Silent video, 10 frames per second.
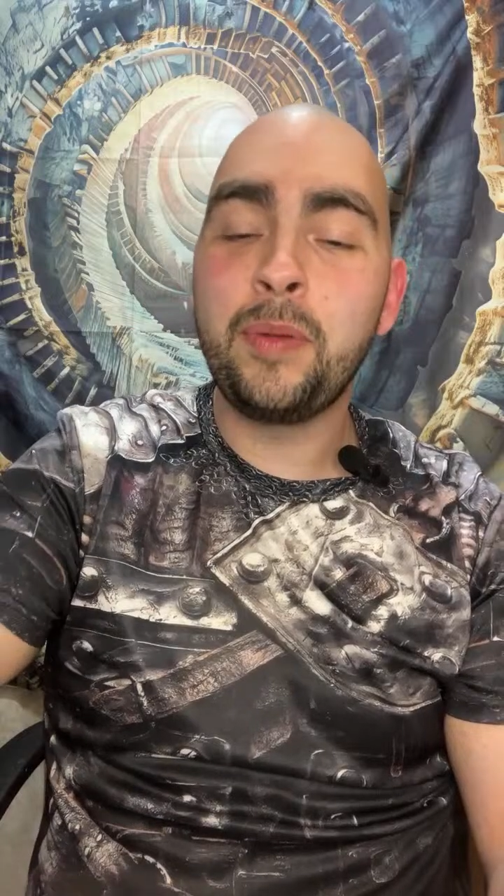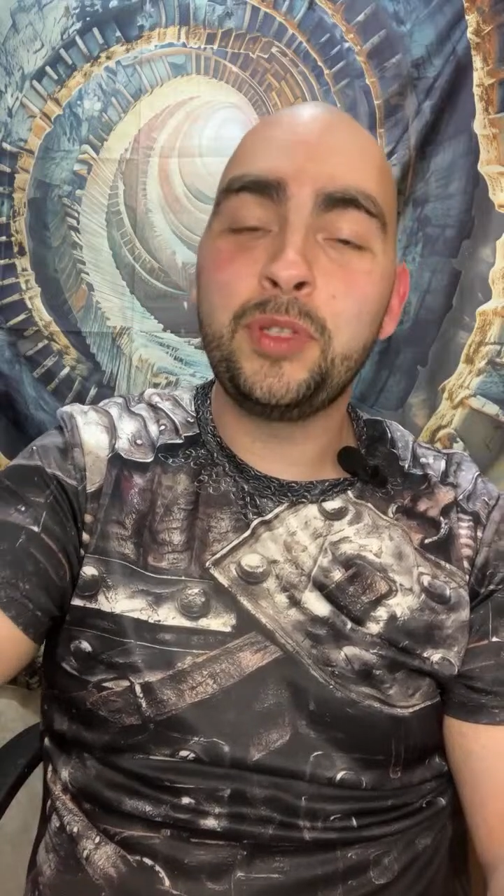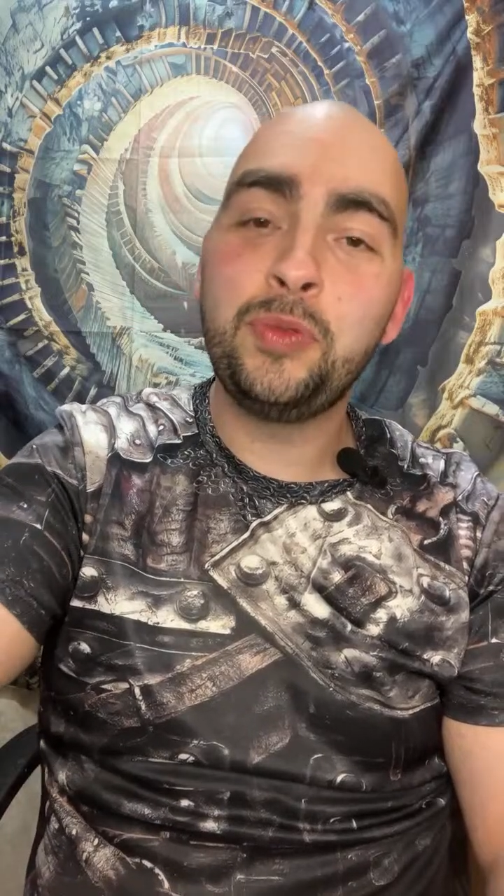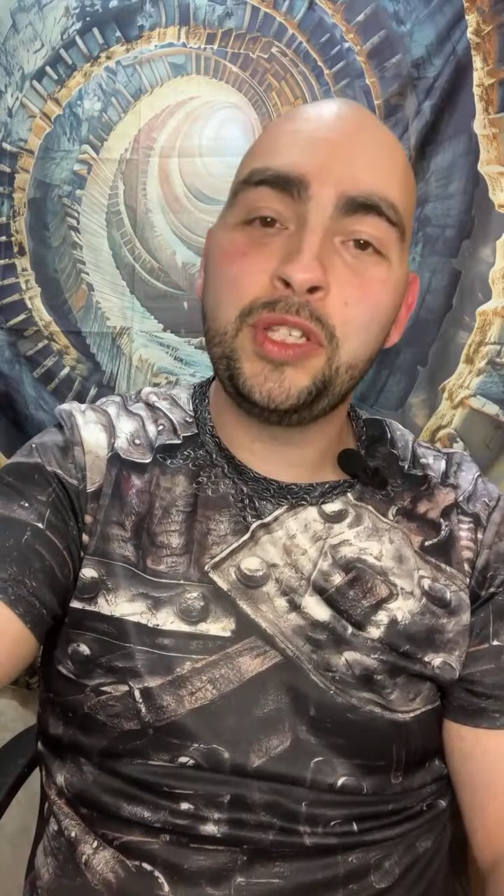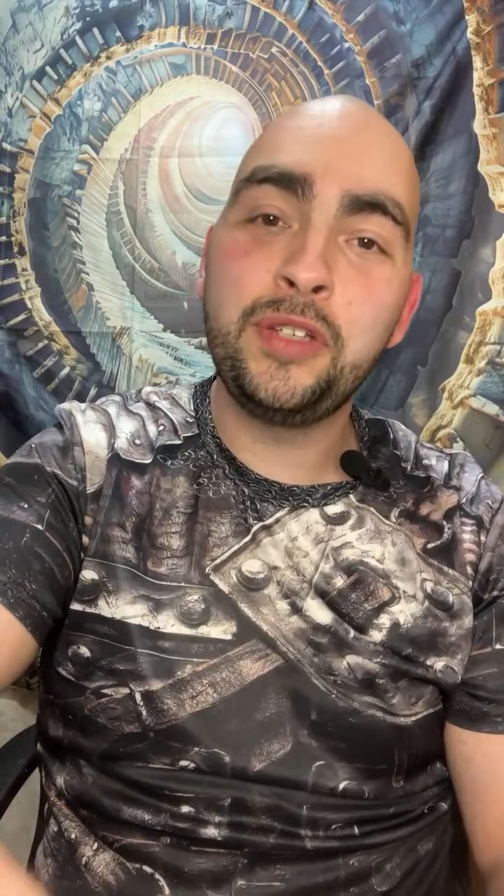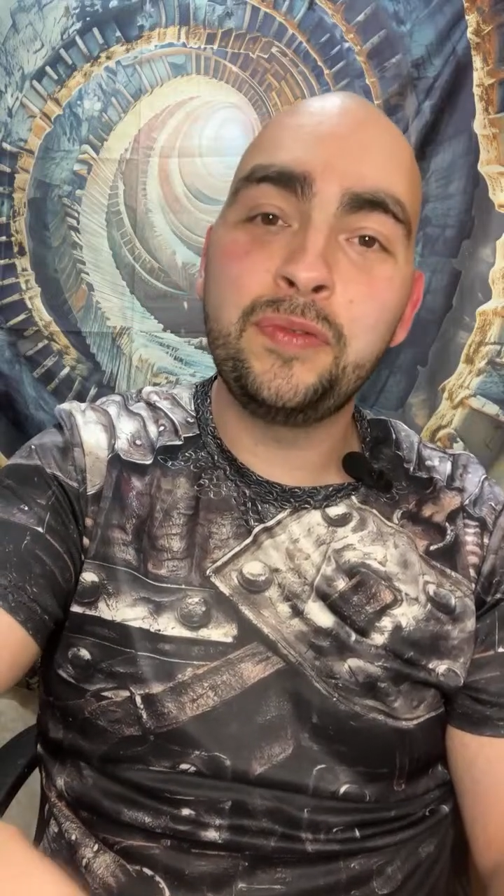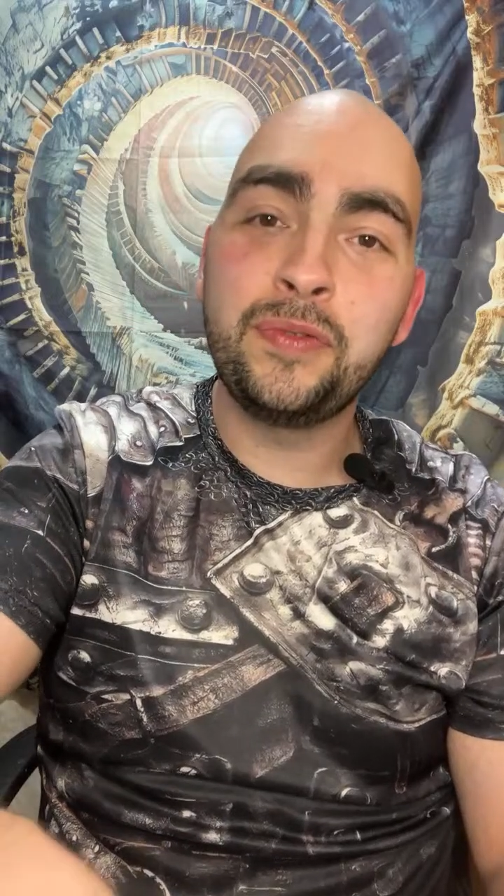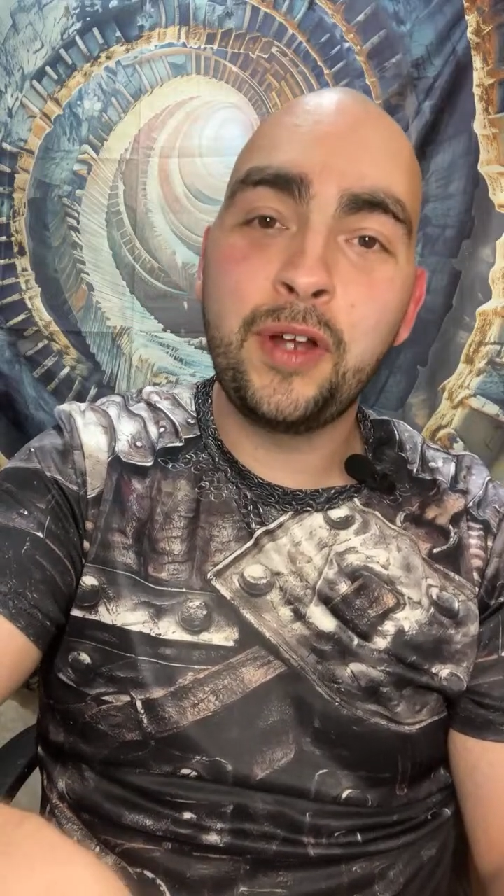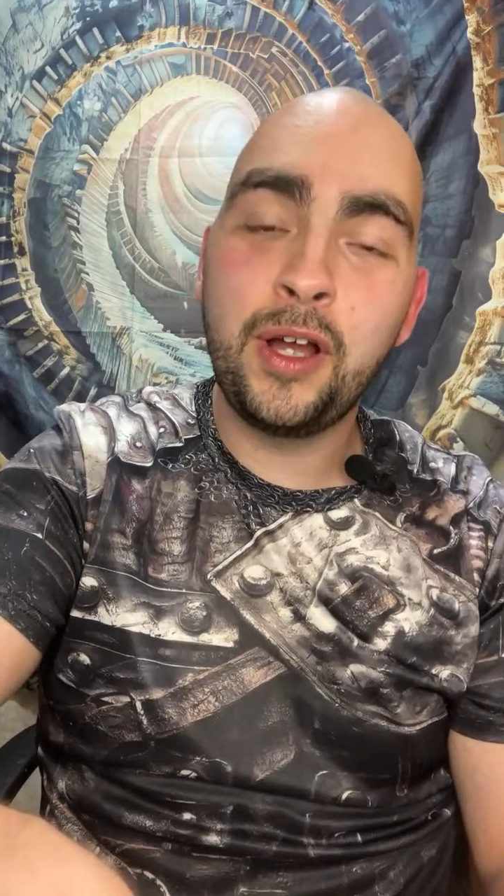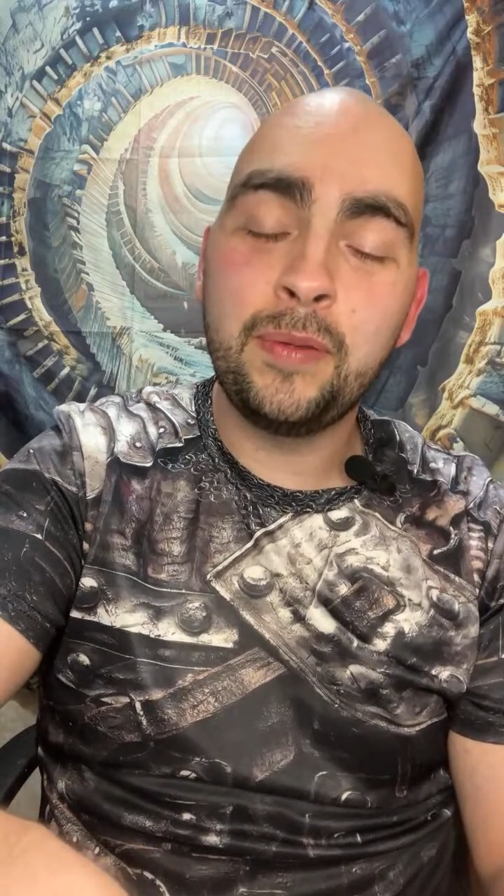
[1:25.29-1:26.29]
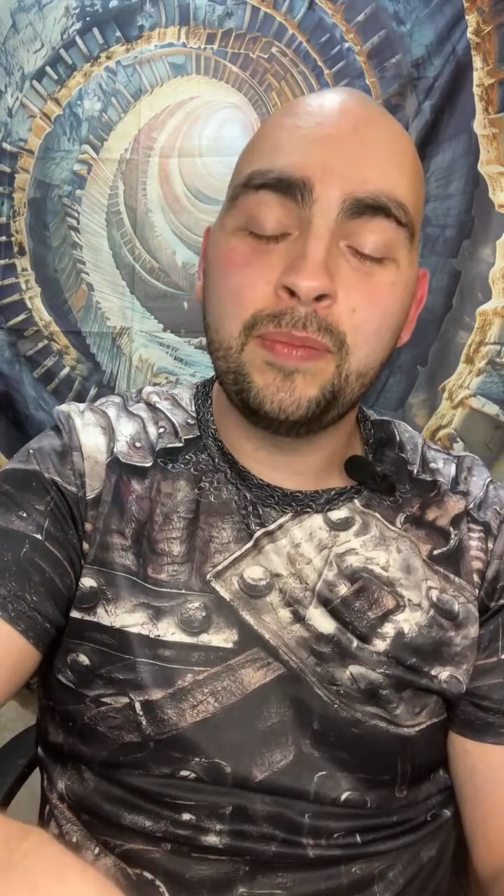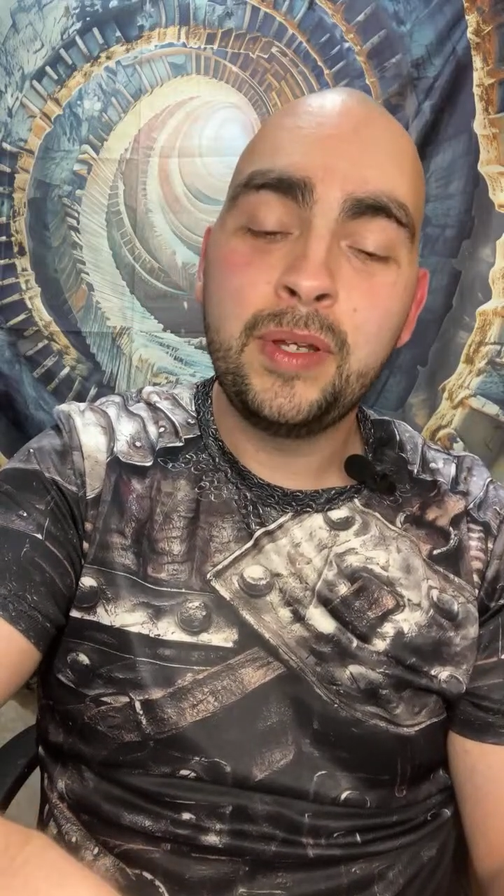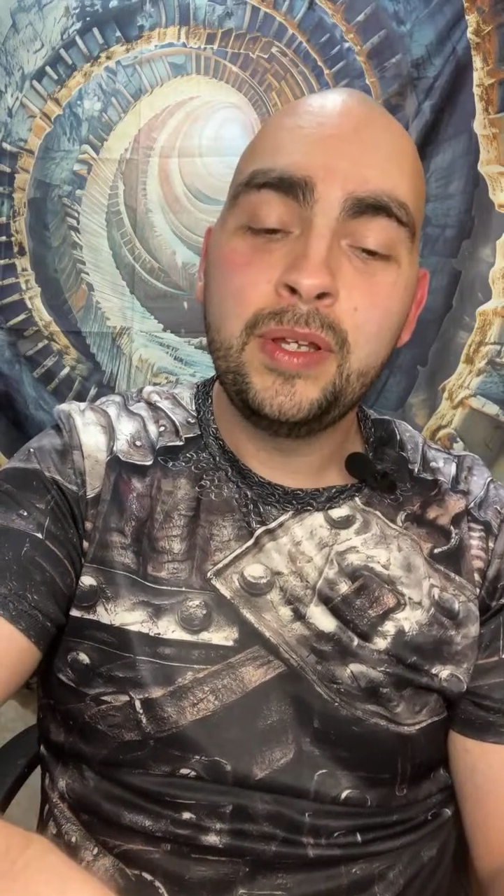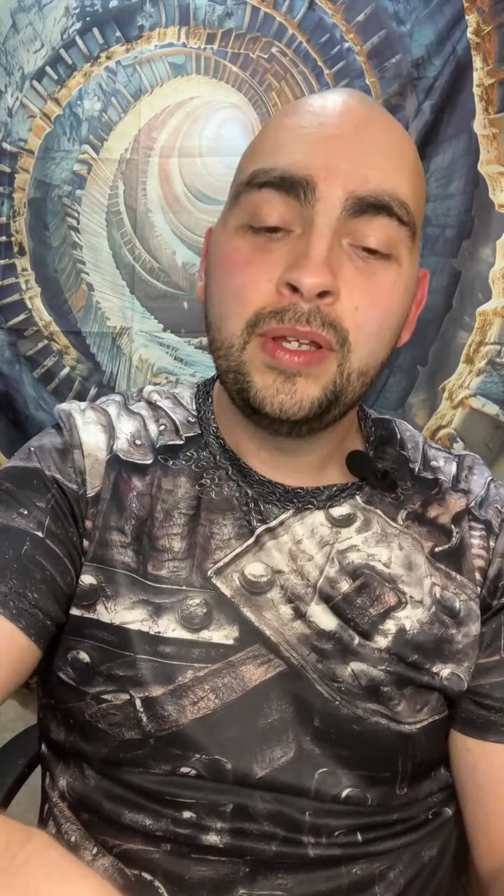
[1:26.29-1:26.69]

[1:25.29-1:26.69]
I'm switching from